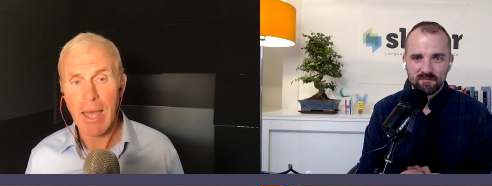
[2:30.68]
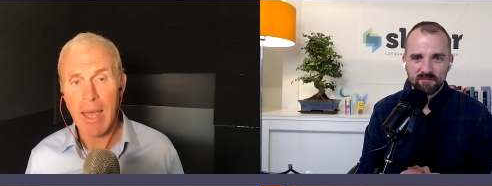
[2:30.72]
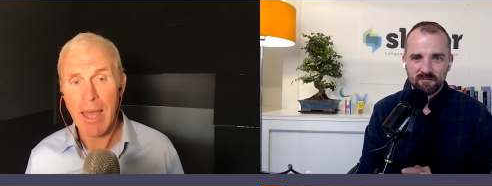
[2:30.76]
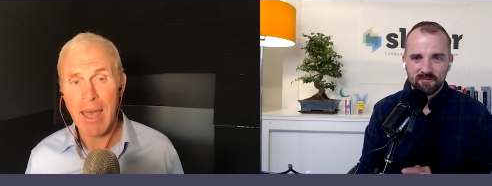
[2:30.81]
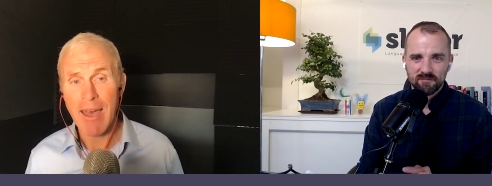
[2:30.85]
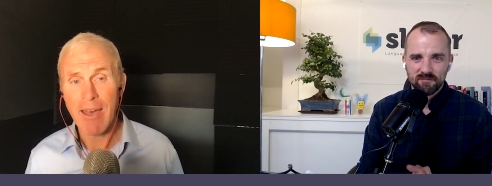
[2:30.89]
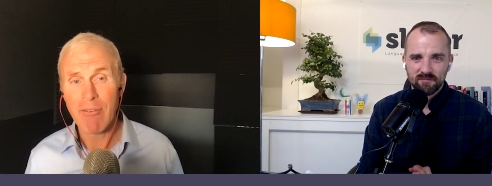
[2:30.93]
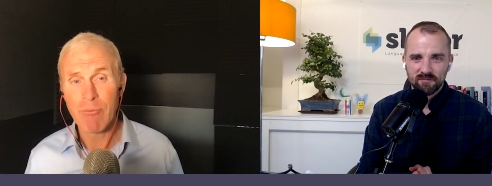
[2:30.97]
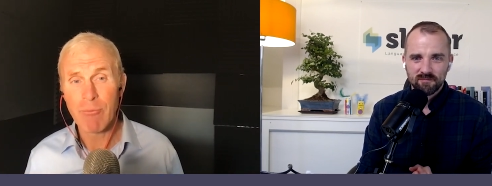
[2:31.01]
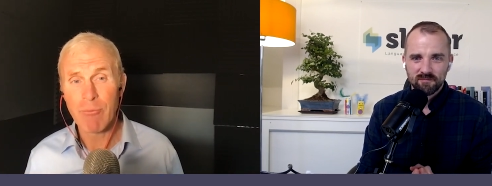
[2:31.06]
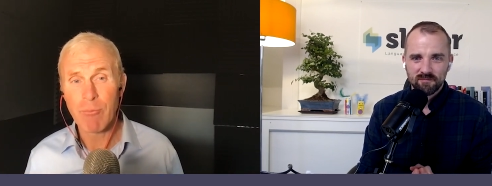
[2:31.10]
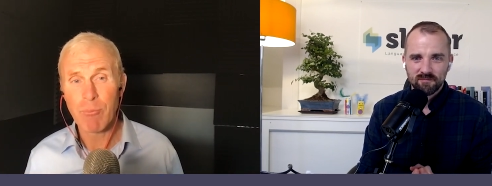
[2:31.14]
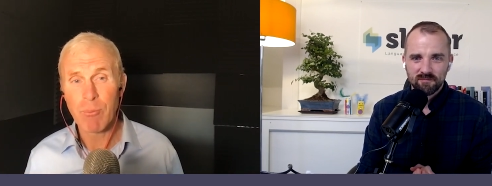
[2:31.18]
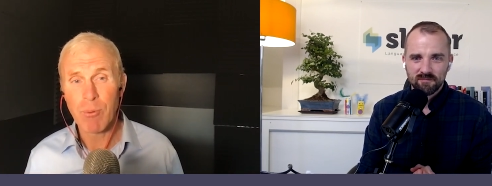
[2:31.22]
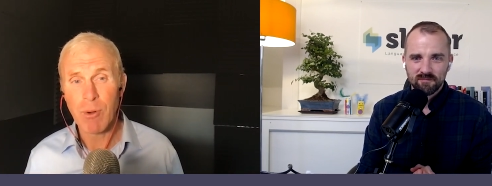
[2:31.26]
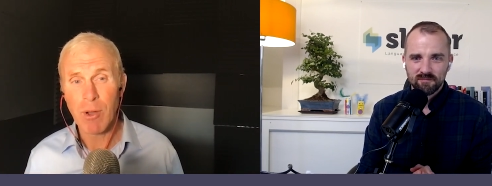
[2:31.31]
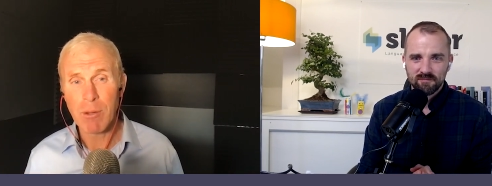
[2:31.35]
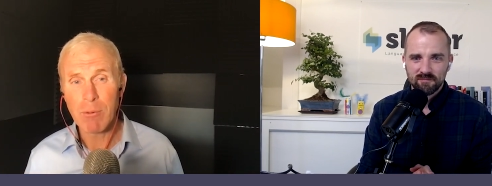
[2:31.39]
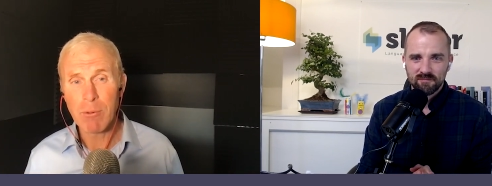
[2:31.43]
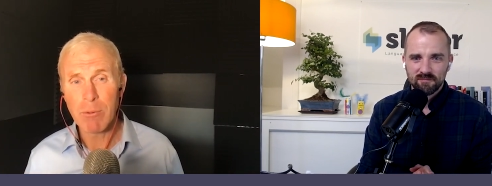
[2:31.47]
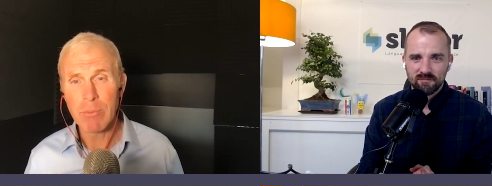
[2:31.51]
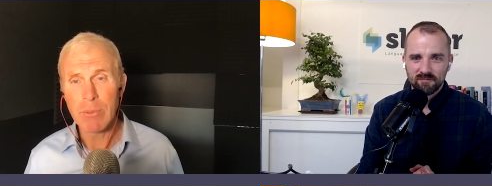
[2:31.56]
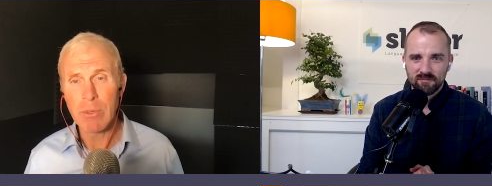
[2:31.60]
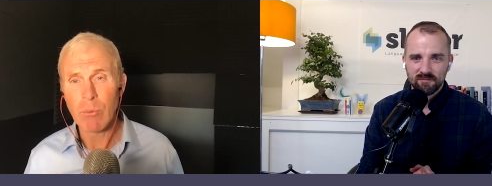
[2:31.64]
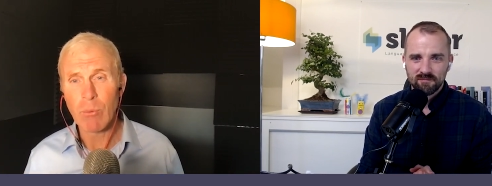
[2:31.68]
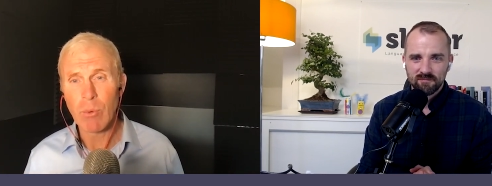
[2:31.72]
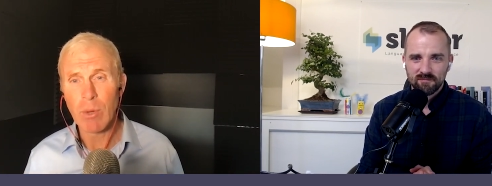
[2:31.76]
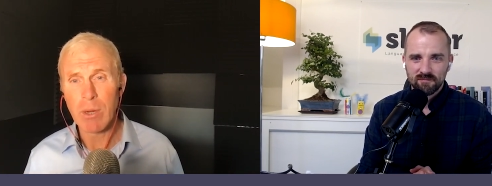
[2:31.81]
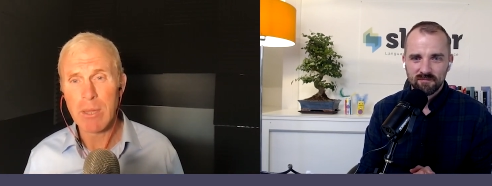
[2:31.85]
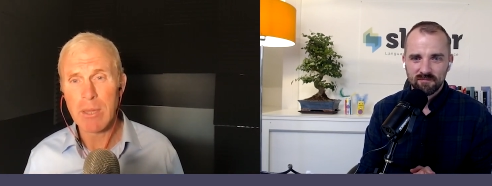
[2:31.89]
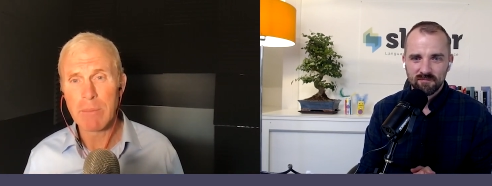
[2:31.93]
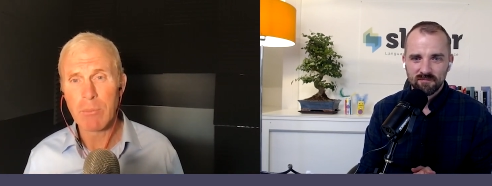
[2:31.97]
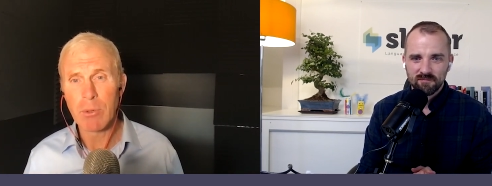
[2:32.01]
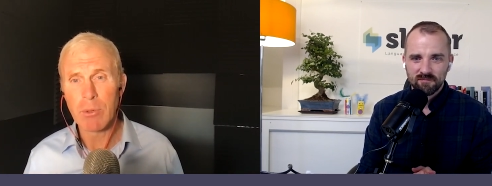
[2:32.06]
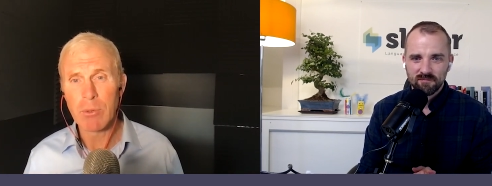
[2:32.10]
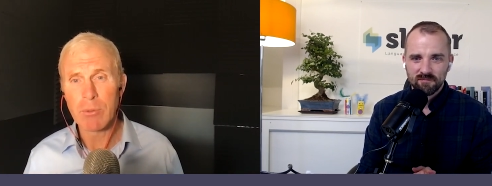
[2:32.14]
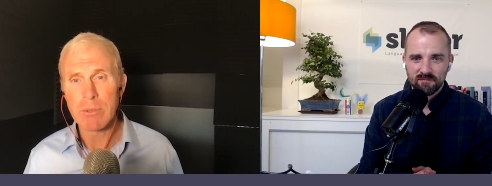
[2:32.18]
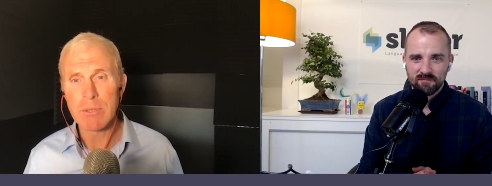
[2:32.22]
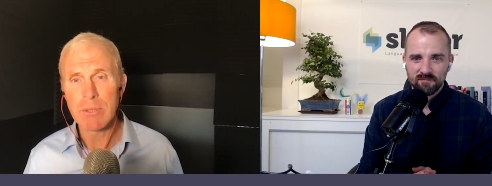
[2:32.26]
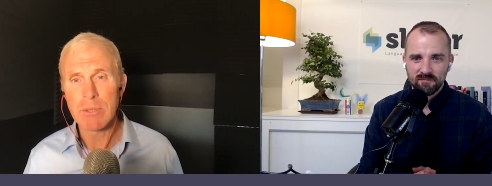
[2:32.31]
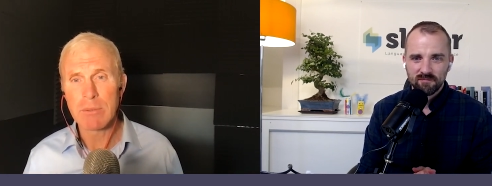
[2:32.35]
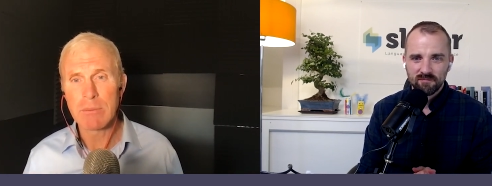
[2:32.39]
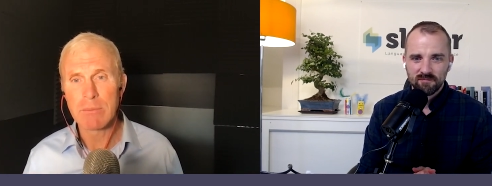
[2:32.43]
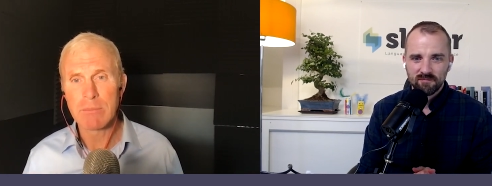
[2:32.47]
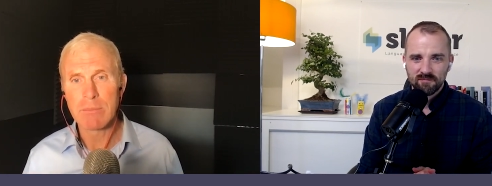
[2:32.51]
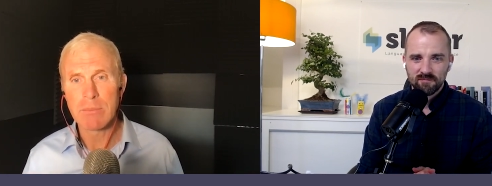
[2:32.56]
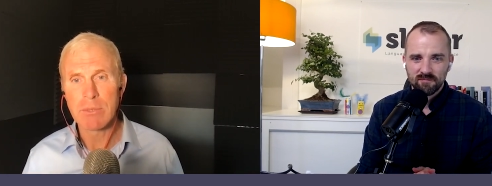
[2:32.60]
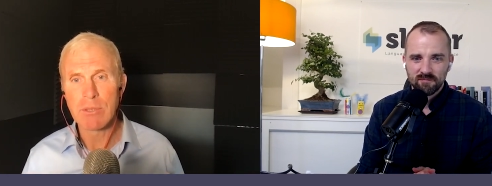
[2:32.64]
Speaker 1: have probably one of the
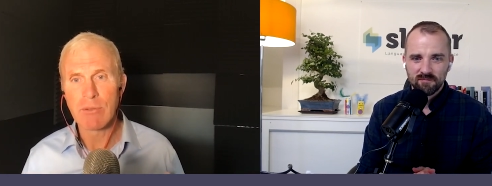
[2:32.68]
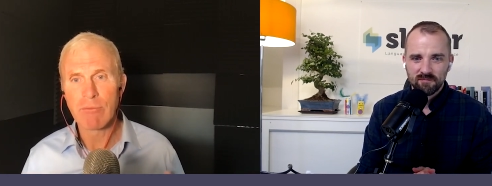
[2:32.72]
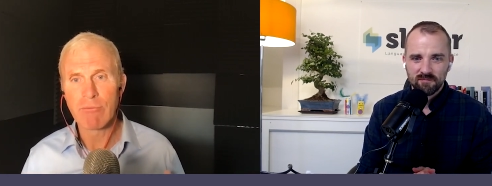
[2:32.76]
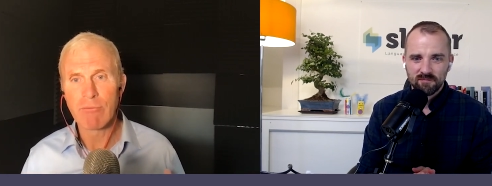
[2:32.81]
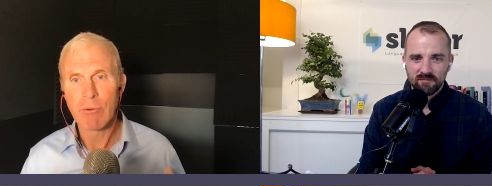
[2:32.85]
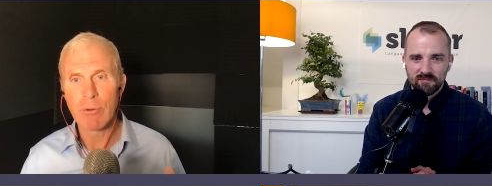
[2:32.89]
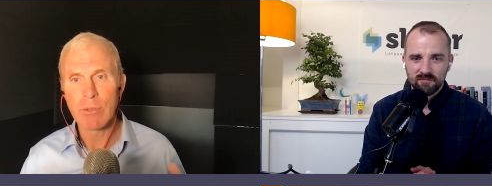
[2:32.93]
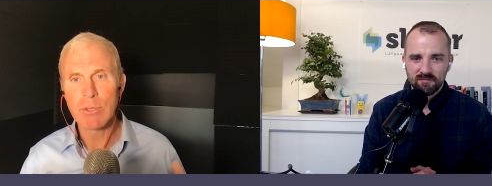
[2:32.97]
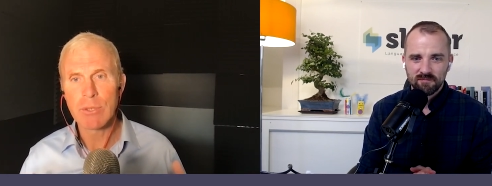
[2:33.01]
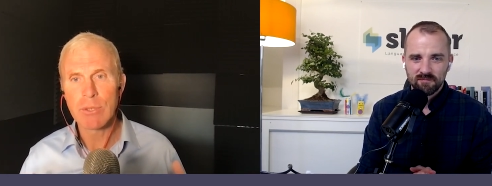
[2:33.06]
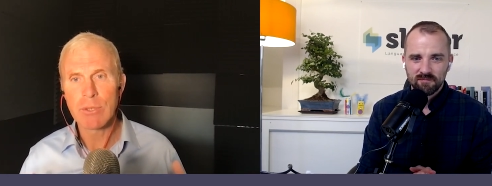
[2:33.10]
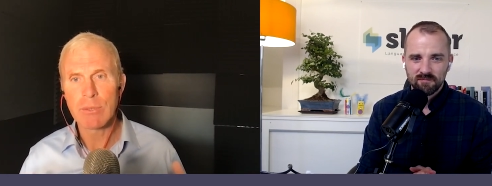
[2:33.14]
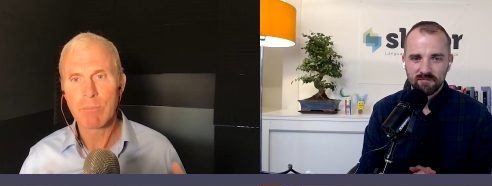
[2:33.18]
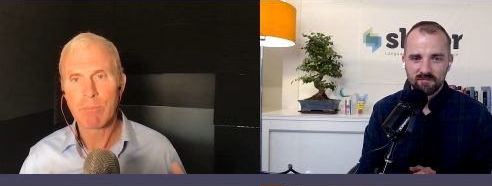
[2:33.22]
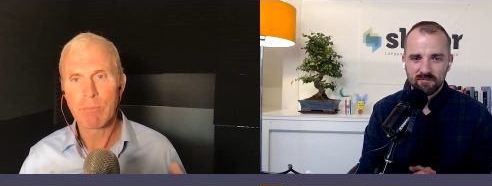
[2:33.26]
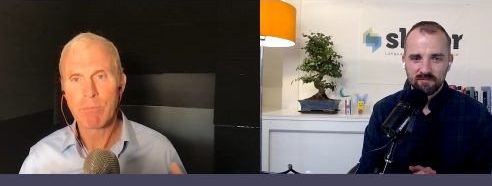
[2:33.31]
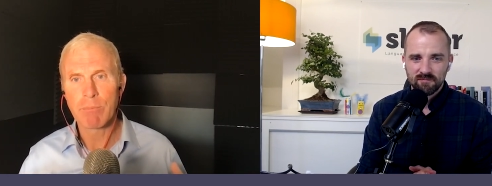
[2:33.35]
most diverse